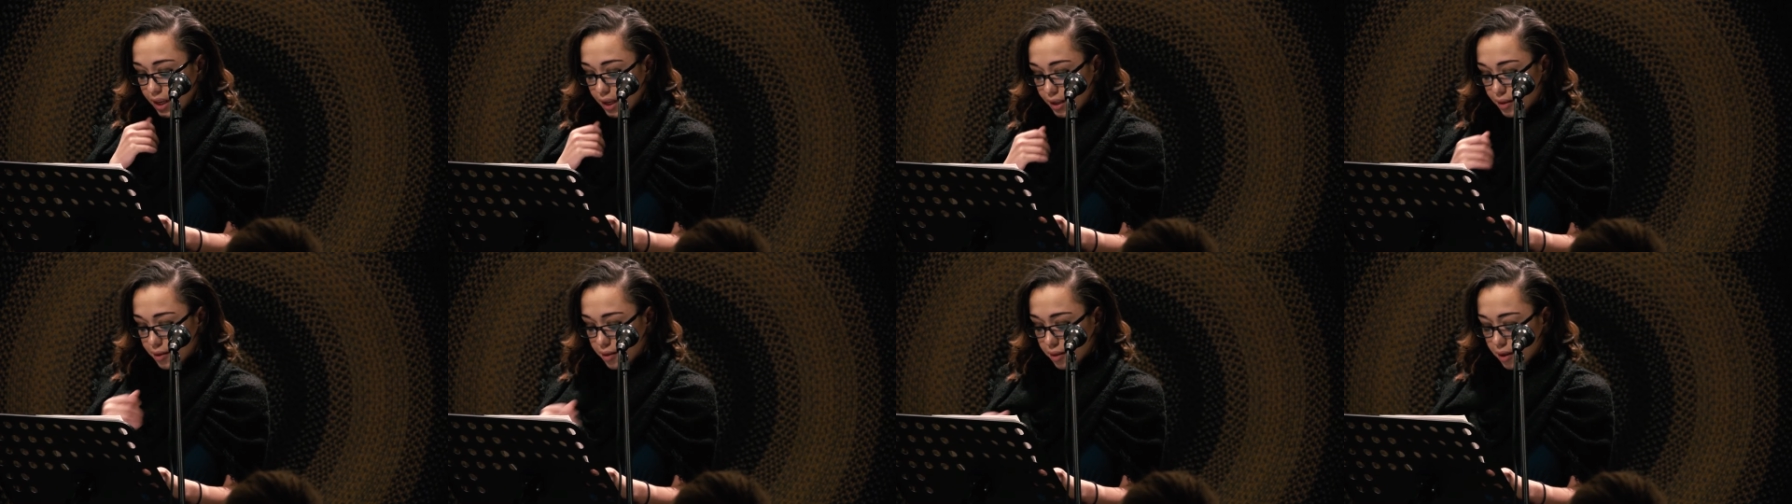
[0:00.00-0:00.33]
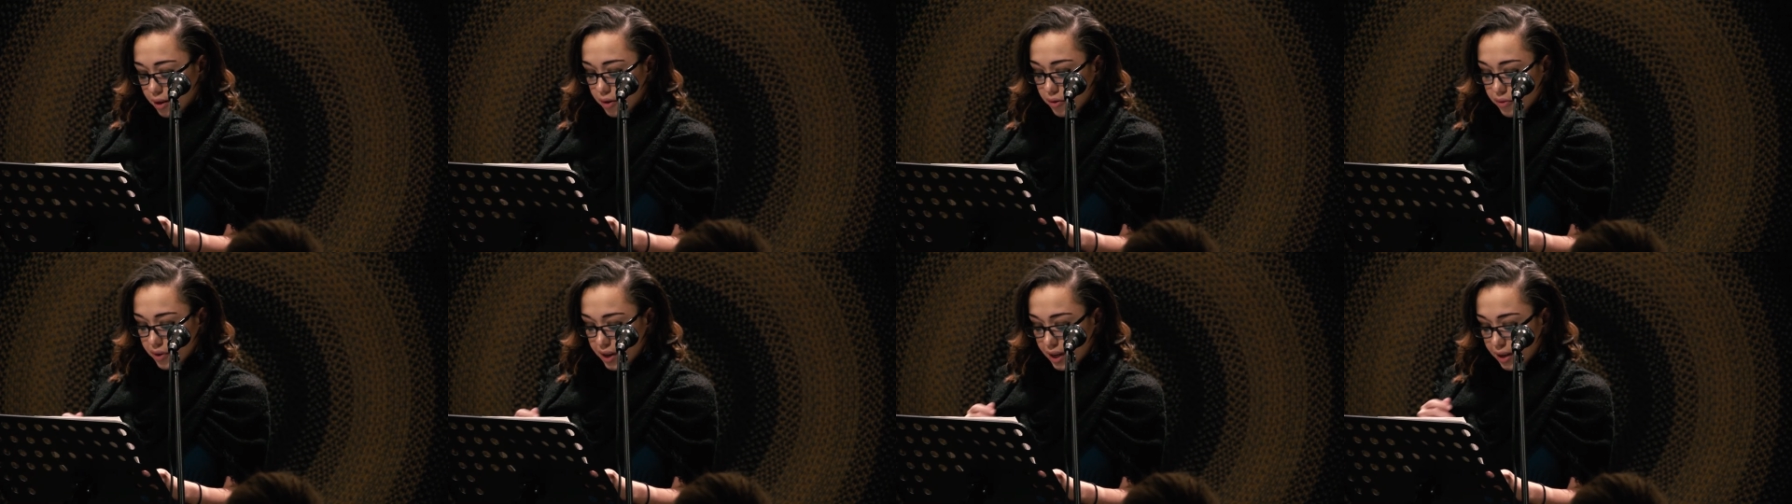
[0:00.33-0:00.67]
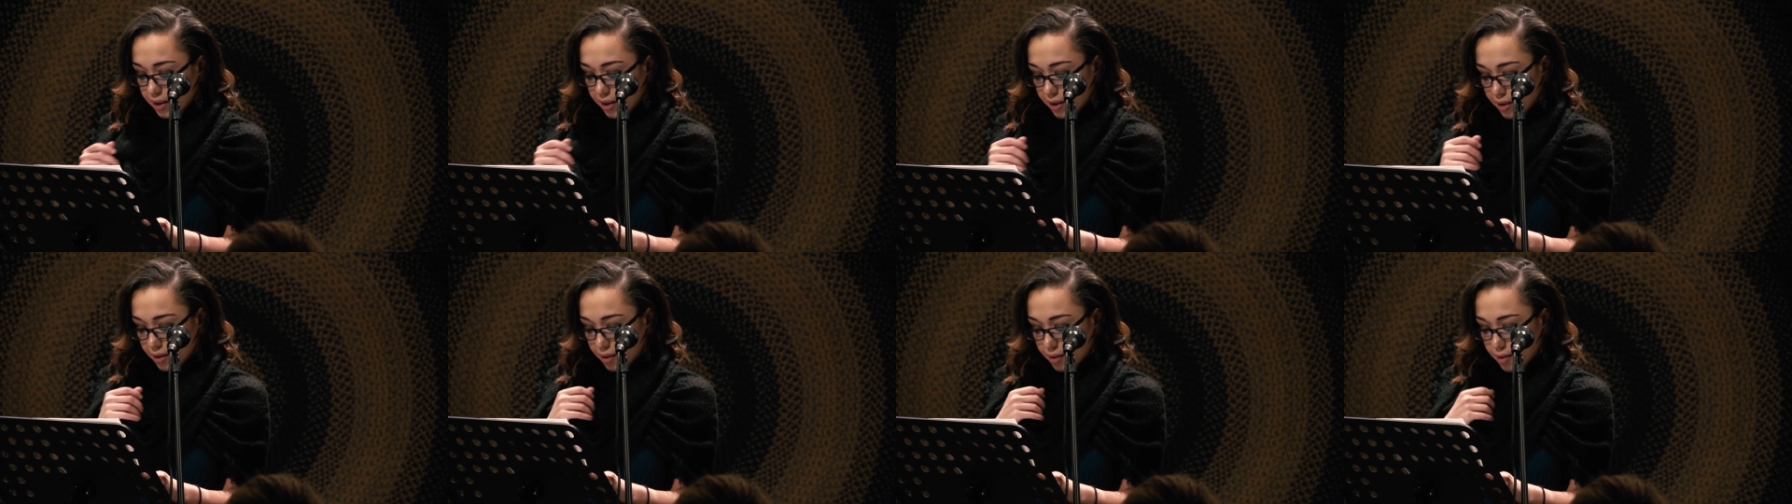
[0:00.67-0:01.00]
its
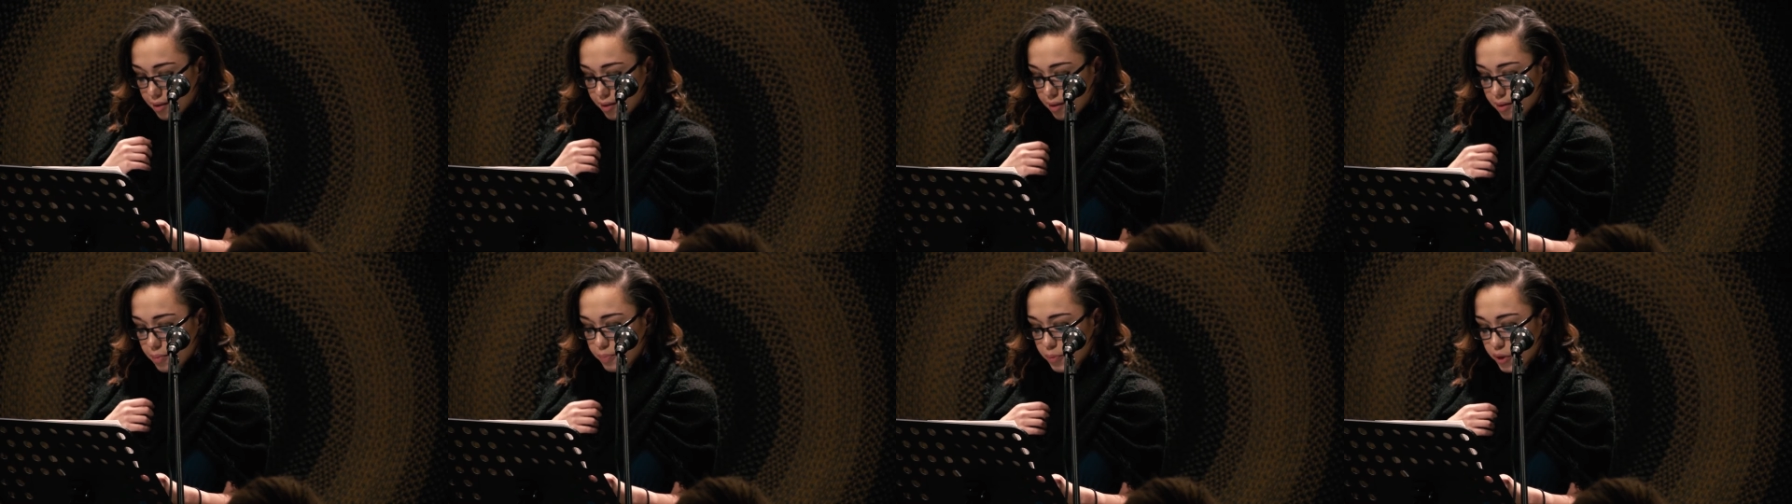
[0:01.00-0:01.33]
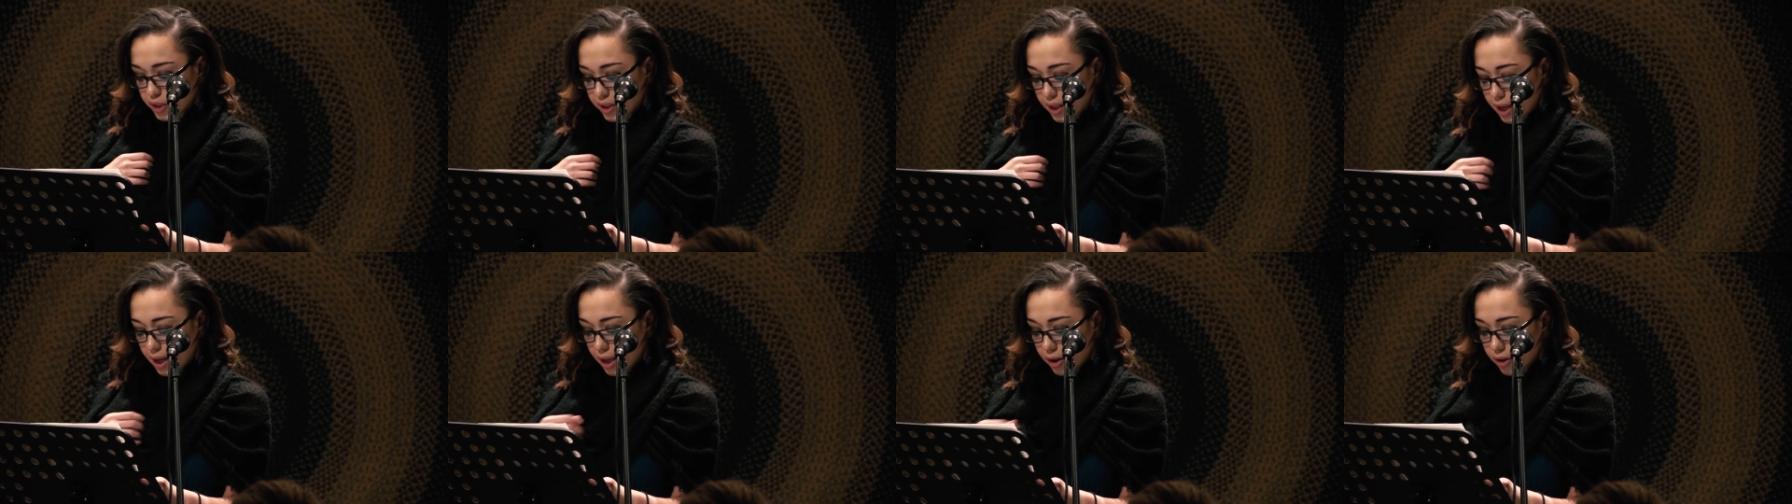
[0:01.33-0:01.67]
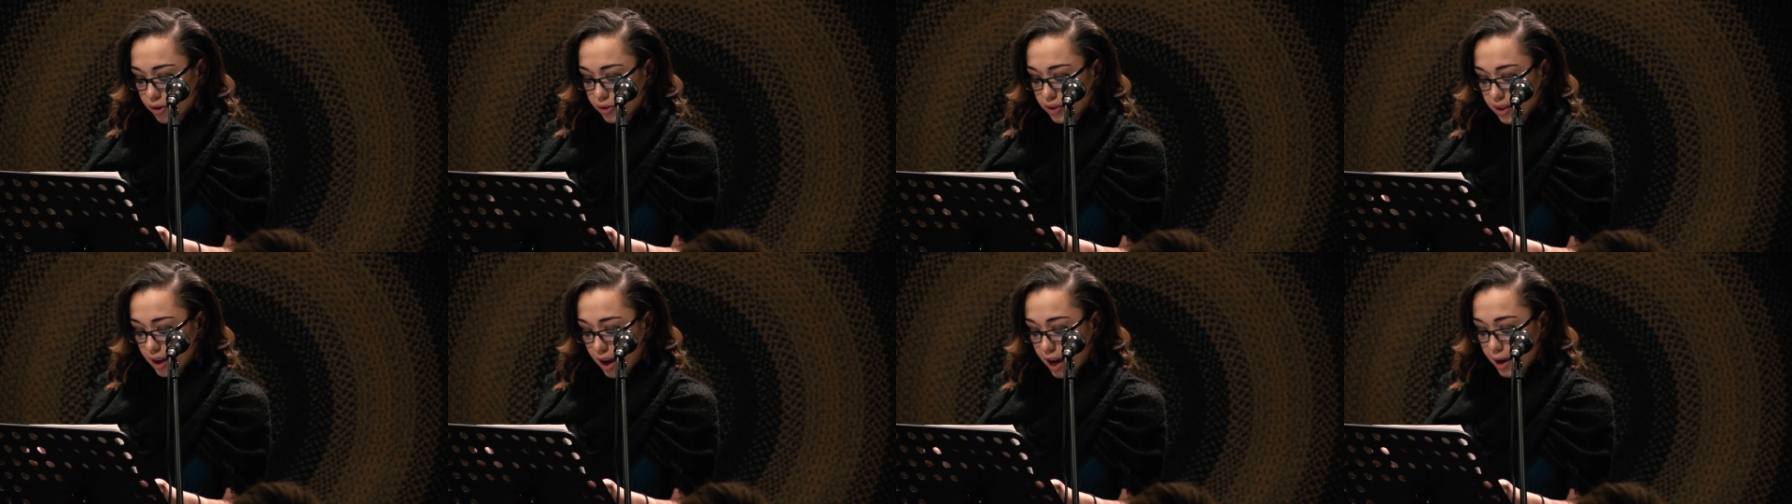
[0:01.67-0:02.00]
ingredients
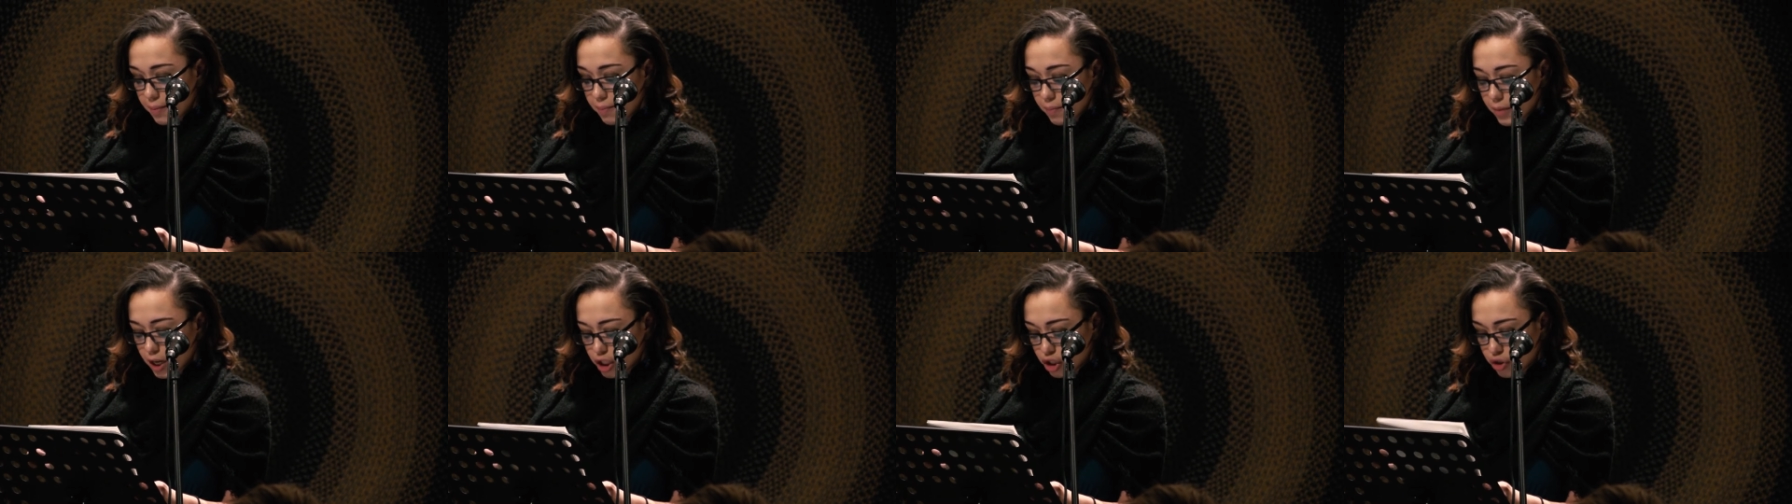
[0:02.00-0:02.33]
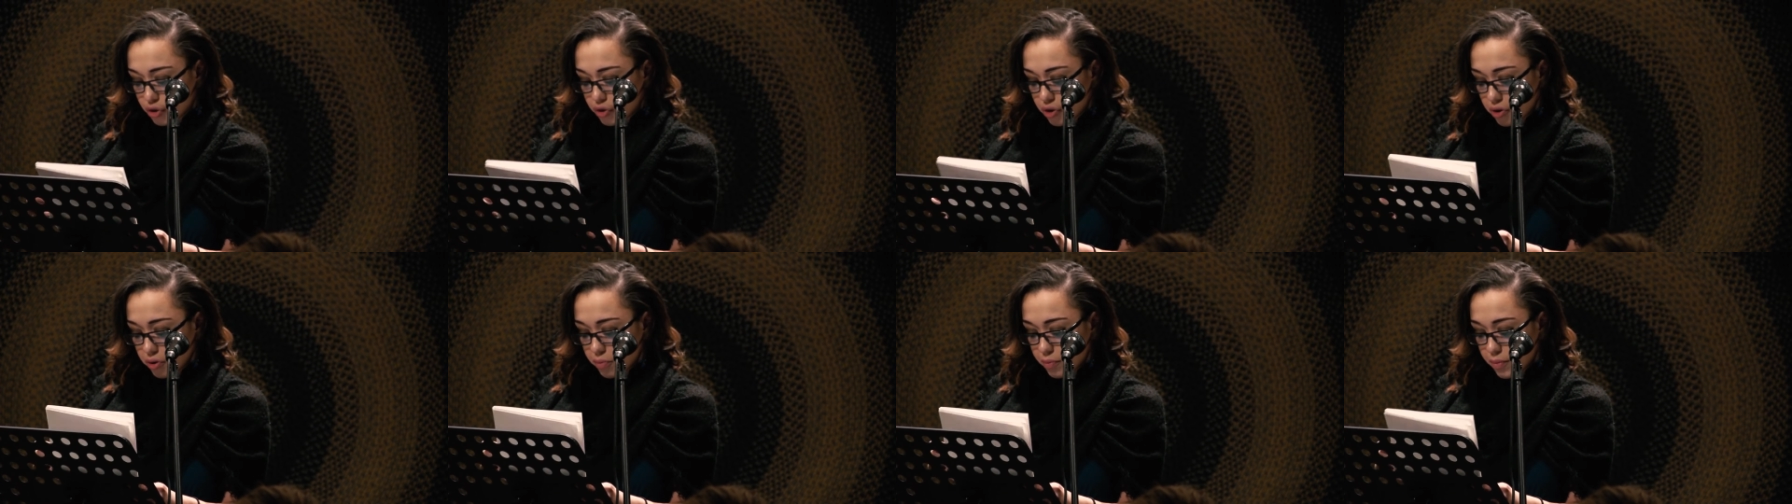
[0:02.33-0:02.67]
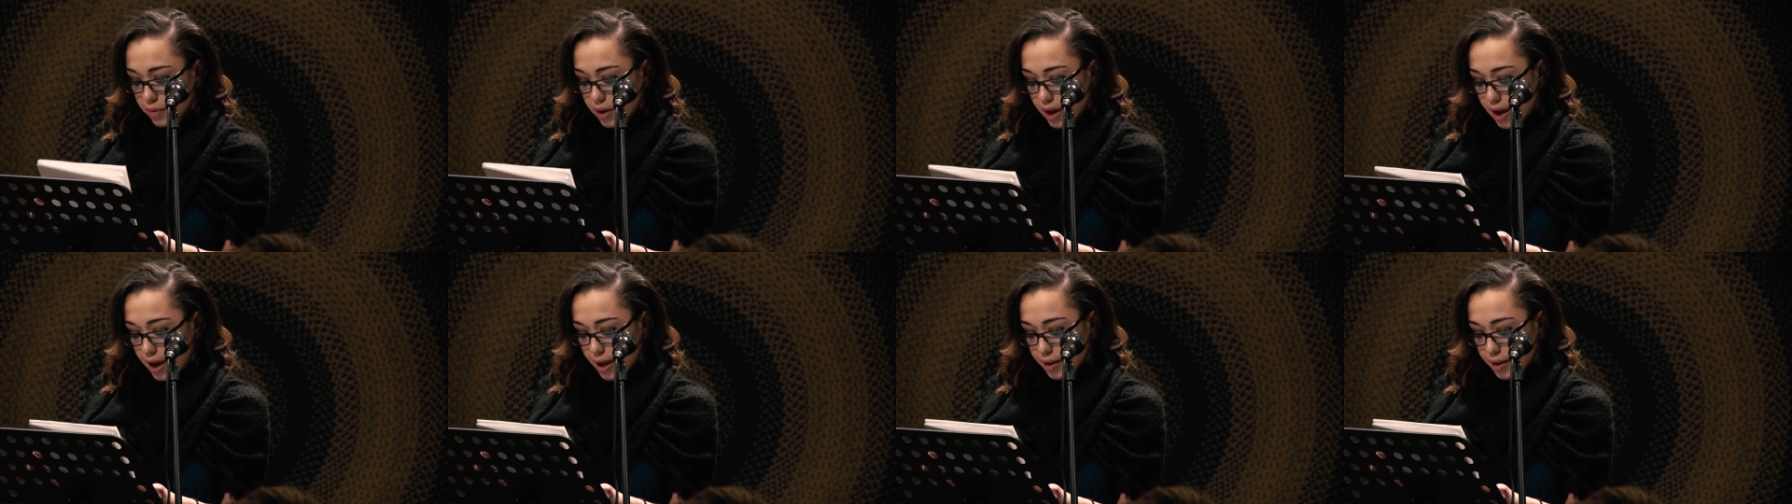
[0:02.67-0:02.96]
potato, thyme, mushroom,